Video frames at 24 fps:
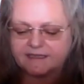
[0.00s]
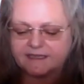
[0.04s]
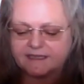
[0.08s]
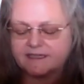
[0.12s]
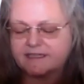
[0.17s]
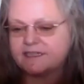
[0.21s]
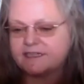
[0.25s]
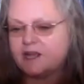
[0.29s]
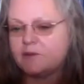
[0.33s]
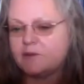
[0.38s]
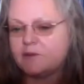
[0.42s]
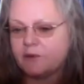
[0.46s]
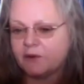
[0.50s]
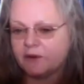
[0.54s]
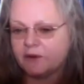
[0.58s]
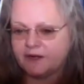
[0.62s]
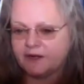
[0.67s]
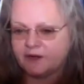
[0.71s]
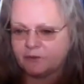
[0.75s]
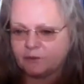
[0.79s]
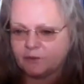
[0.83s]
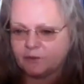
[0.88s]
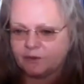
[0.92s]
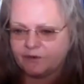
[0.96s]
So there's no
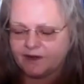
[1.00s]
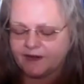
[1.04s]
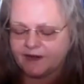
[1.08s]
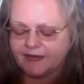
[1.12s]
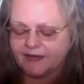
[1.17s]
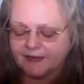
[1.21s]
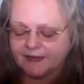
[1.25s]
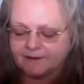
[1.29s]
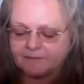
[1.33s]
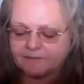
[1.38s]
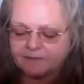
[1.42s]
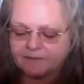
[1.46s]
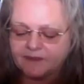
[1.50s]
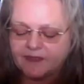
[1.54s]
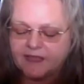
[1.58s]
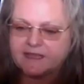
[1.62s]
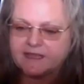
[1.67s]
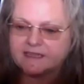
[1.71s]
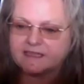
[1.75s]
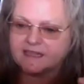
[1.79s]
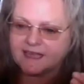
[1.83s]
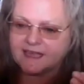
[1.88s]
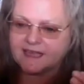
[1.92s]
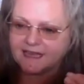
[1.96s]
point in worrying.
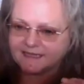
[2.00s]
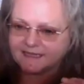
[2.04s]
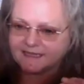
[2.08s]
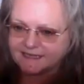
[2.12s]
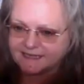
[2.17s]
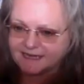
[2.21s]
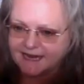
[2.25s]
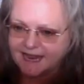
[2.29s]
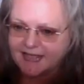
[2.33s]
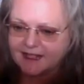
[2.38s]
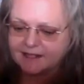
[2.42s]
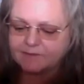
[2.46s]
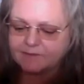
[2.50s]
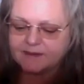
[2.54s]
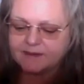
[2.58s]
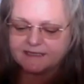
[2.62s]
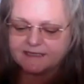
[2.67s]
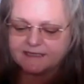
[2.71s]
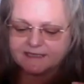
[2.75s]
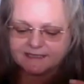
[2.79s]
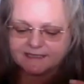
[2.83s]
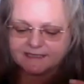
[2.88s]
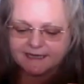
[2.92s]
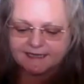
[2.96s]
So that did help me
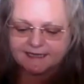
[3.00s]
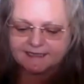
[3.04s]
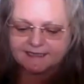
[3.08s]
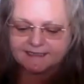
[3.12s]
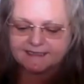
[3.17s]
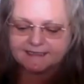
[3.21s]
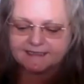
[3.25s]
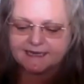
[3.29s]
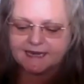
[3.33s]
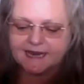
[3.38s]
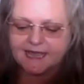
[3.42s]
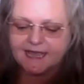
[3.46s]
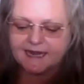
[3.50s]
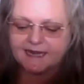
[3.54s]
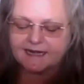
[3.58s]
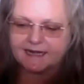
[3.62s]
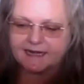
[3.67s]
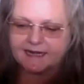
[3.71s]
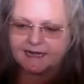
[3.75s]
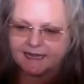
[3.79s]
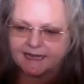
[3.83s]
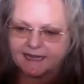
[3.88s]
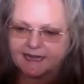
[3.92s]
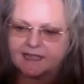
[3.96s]
to settle
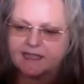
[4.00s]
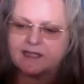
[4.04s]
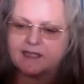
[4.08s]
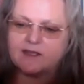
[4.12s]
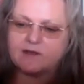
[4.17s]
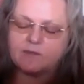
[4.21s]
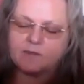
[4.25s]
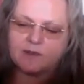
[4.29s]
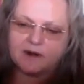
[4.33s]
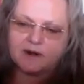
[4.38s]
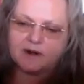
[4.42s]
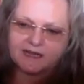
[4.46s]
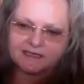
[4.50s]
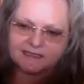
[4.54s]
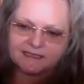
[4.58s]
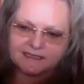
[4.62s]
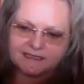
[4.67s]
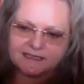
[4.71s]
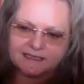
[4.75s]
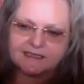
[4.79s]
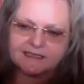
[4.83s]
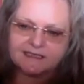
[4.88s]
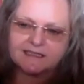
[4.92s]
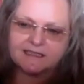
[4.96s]
slightly, but I
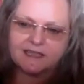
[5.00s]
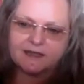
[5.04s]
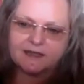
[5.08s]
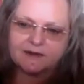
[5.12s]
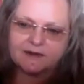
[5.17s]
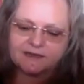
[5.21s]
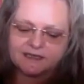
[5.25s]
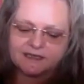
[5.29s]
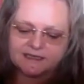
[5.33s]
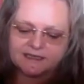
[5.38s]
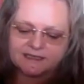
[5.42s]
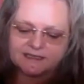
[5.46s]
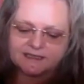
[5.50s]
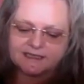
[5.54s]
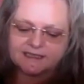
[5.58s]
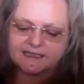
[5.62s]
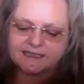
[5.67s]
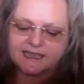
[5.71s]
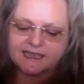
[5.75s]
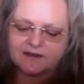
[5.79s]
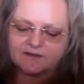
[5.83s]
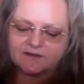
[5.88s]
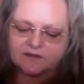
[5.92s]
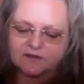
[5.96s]
still noticed
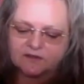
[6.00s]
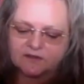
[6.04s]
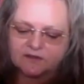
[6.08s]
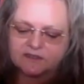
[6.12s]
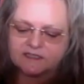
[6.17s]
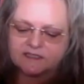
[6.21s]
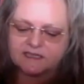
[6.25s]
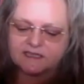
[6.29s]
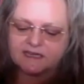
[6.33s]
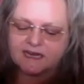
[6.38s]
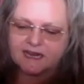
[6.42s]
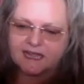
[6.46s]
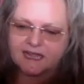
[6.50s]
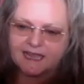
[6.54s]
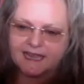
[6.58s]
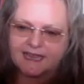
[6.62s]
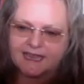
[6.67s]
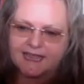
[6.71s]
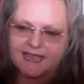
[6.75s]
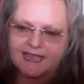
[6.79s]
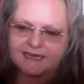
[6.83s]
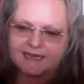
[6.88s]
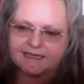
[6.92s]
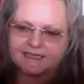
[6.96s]
this kind of
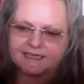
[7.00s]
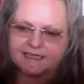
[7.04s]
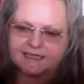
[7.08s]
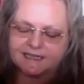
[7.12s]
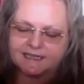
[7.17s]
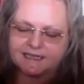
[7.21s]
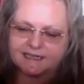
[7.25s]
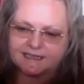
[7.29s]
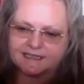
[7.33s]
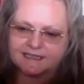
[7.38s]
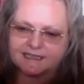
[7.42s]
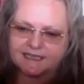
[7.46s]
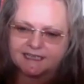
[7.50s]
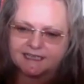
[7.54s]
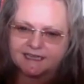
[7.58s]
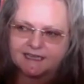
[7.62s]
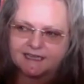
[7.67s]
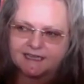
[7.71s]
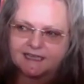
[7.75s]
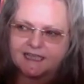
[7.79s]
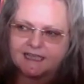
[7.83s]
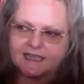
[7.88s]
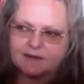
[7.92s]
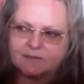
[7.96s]
underlying edginess
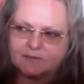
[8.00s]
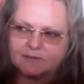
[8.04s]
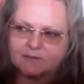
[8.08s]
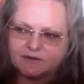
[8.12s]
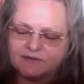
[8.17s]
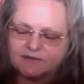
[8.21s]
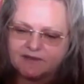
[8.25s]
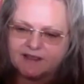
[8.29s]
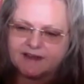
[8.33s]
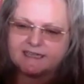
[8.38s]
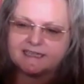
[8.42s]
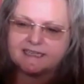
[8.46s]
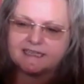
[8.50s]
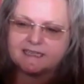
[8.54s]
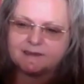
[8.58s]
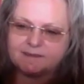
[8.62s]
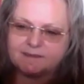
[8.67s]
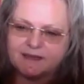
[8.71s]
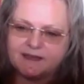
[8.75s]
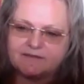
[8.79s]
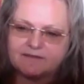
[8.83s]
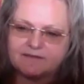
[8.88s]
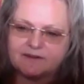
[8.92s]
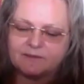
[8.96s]
that prevented
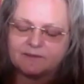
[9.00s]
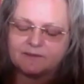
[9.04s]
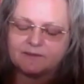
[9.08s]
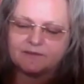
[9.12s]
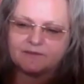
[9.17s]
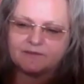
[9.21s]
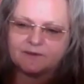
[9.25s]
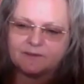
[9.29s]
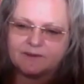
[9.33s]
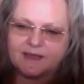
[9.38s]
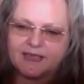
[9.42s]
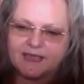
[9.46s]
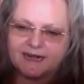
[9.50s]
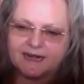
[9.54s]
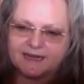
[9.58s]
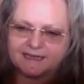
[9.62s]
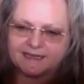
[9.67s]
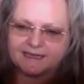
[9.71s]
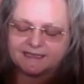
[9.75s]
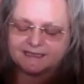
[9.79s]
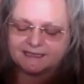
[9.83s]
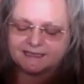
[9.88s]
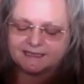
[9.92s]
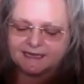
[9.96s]
me from
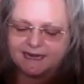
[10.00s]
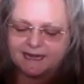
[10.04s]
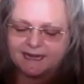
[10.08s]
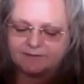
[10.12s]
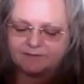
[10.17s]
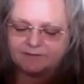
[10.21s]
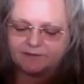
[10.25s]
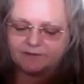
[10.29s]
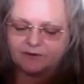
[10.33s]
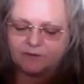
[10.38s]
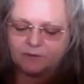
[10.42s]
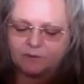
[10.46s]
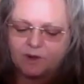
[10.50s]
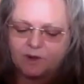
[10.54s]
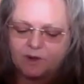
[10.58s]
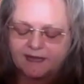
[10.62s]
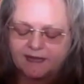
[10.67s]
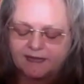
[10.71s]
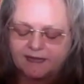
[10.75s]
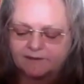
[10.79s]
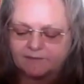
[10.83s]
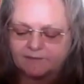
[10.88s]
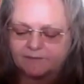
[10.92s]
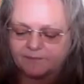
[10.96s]
getting to sleep for a
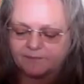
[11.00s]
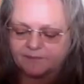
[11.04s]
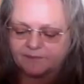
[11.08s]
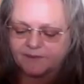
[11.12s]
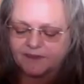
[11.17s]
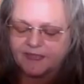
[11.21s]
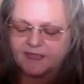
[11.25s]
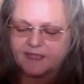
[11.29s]
while.